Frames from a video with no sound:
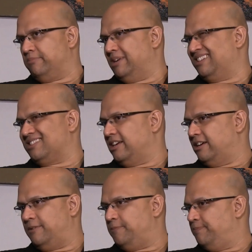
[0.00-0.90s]
but
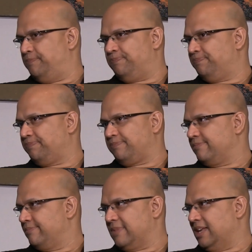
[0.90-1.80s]

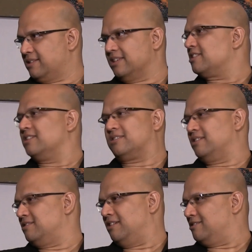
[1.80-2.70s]

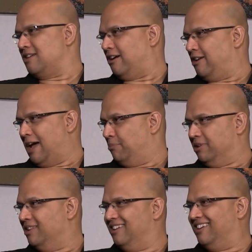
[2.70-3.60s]
it's not going to happen.